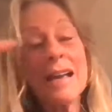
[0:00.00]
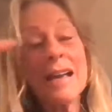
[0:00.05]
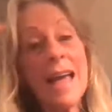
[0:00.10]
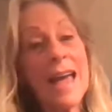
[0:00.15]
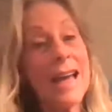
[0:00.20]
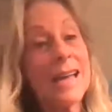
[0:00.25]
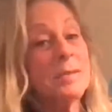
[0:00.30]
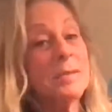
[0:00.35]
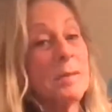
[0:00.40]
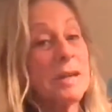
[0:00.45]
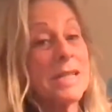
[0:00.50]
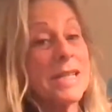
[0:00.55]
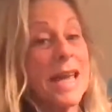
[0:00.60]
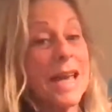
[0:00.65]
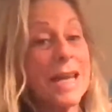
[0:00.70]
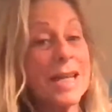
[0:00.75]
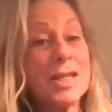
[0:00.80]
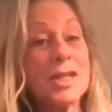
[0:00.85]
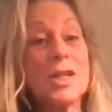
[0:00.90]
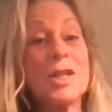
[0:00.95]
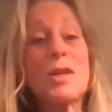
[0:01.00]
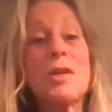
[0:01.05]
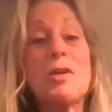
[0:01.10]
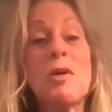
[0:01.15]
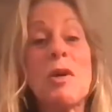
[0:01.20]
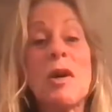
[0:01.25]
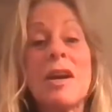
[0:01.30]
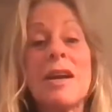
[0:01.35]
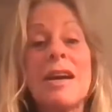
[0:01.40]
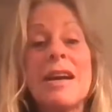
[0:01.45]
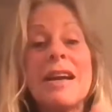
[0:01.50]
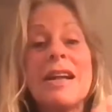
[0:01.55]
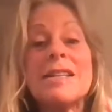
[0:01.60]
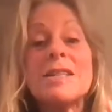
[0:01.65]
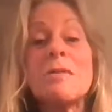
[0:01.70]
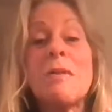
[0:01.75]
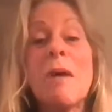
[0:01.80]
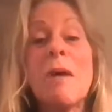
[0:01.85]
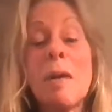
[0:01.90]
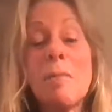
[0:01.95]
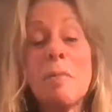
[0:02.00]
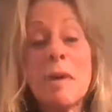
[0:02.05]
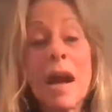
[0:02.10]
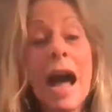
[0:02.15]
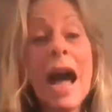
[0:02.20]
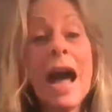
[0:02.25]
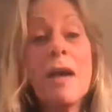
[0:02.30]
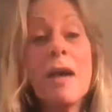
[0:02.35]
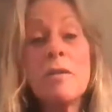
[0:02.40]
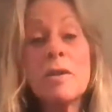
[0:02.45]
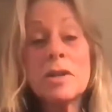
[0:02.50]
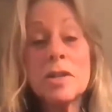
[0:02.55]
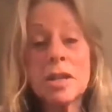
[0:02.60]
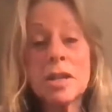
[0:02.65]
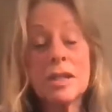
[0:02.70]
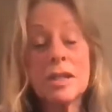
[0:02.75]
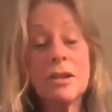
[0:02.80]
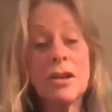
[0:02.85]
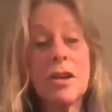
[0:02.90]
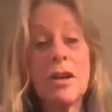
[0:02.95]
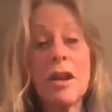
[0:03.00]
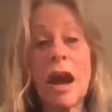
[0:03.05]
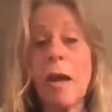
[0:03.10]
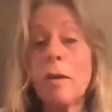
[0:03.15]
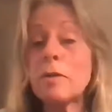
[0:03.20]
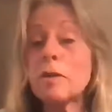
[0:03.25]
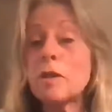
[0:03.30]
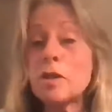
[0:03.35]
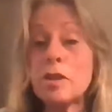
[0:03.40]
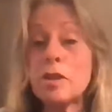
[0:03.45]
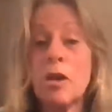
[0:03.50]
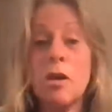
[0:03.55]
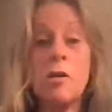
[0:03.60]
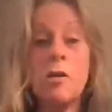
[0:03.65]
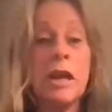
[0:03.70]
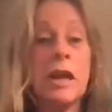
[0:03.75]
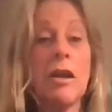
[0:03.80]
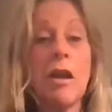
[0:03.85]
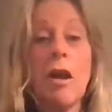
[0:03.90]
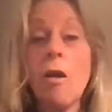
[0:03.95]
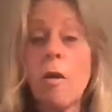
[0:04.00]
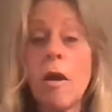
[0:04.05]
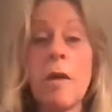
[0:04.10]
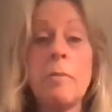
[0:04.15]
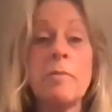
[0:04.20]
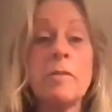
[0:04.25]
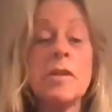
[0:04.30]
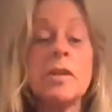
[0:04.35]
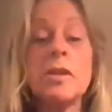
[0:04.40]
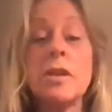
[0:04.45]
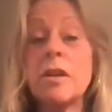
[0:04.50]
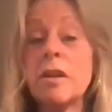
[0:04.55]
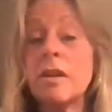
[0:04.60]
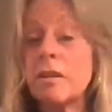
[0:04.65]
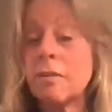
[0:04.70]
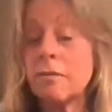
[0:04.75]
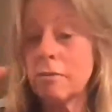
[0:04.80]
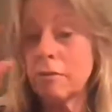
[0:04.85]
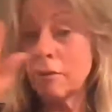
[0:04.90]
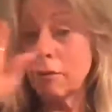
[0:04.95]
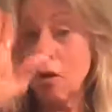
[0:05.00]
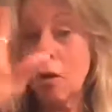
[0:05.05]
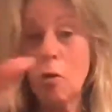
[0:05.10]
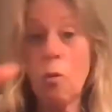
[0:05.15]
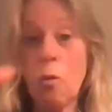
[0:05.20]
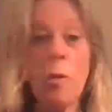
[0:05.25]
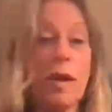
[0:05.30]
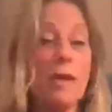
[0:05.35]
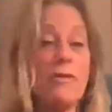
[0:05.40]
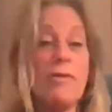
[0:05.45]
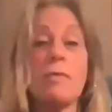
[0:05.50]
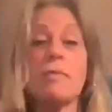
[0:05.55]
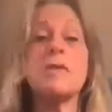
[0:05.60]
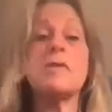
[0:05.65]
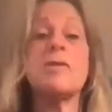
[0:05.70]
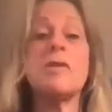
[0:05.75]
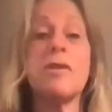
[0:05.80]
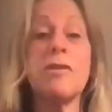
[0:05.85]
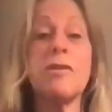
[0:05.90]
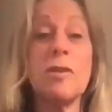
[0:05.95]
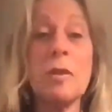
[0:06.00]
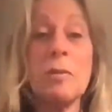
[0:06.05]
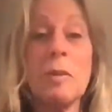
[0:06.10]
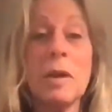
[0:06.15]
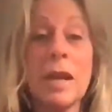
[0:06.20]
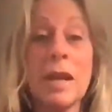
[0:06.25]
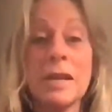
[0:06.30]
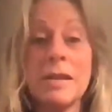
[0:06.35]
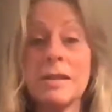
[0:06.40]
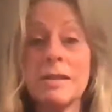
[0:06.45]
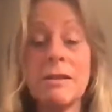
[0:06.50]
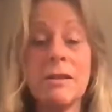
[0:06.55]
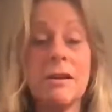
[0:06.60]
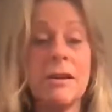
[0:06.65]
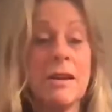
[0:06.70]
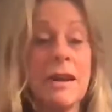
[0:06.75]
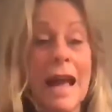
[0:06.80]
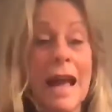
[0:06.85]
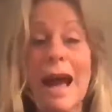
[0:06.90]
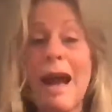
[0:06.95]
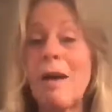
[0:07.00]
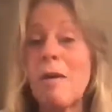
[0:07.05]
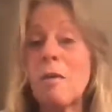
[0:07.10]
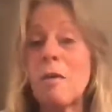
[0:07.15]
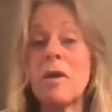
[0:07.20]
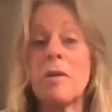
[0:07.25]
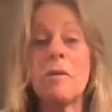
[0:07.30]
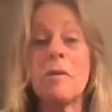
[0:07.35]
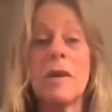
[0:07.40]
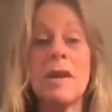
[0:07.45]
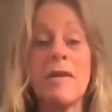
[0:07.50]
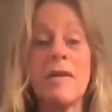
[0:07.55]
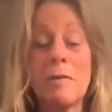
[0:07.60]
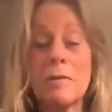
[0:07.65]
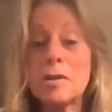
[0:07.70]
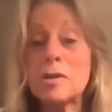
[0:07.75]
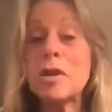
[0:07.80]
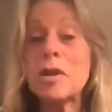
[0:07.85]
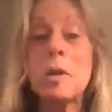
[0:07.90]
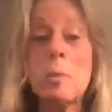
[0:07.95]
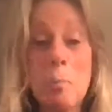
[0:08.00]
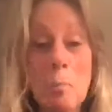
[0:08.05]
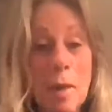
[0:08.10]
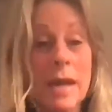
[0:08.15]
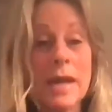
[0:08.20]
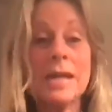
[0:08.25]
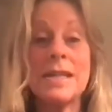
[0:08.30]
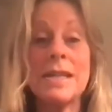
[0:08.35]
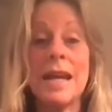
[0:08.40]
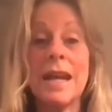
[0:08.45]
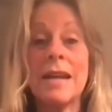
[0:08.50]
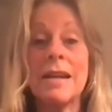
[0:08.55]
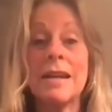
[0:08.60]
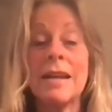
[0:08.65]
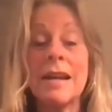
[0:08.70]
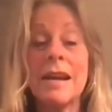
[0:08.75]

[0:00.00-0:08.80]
expectation, or so, but I would just go like, oh, I'm just going to go away from this for a few minutes or an hour or whatever. I'm just going to meditate,